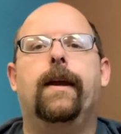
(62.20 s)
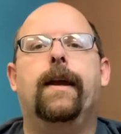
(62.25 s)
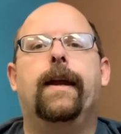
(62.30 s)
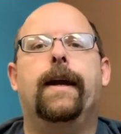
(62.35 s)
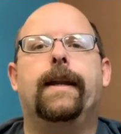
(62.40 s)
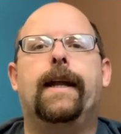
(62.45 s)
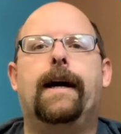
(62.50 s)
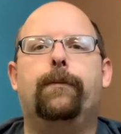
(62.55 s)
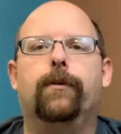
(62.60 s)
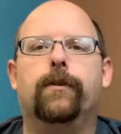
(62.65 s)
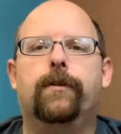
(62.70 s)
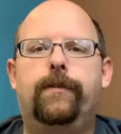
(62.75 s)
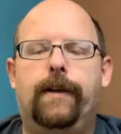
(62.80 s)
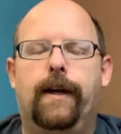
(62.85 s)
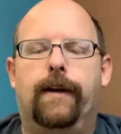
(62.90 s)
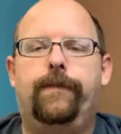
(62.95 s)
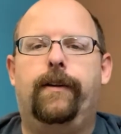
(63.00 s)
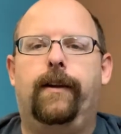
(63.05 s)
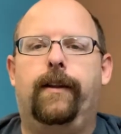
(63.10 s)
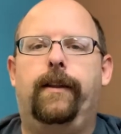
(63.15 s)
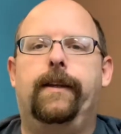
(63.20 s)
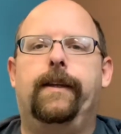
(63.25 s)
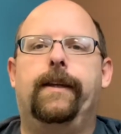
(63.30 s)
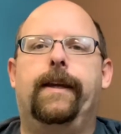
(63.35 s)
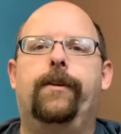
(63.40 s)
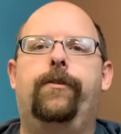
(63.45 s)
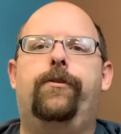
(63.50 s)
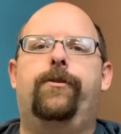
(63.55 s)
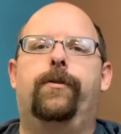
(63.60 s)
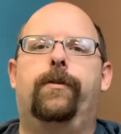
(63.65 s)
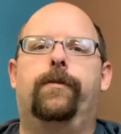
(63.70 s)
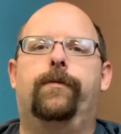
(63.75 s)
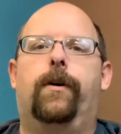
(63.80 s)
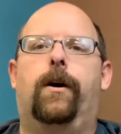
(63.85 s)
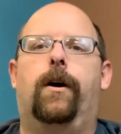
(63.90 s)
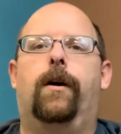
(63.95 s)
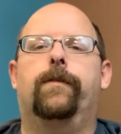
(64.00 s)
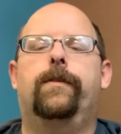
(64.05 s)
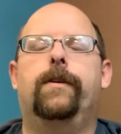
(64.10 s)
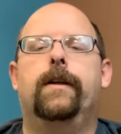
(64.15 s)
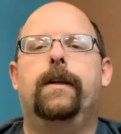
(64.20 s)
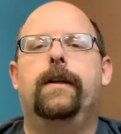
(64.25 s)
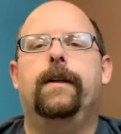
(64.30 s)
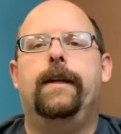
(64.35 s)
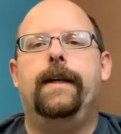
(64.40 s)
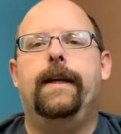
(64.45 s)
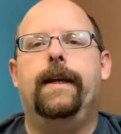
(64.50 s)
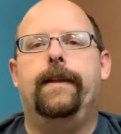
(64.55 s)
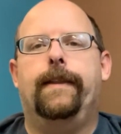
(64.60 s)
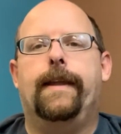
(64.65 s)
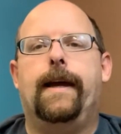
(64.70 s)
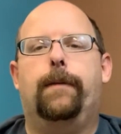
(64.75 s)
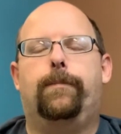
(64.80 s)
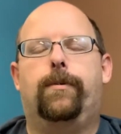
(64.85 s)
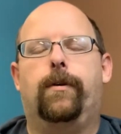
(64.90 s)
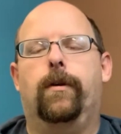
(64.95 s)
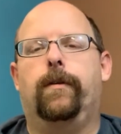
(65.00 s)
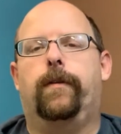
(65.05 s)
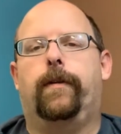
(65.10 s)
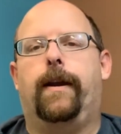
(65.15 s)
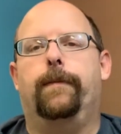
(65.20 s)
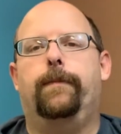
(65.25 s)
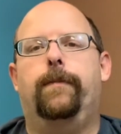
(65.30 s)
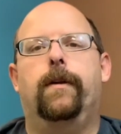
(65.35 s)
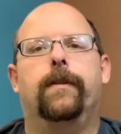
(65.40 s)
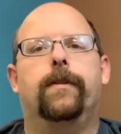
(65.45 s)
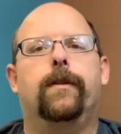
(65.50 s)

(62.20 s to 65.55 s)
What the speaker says: and I will definitely get you involved in that program.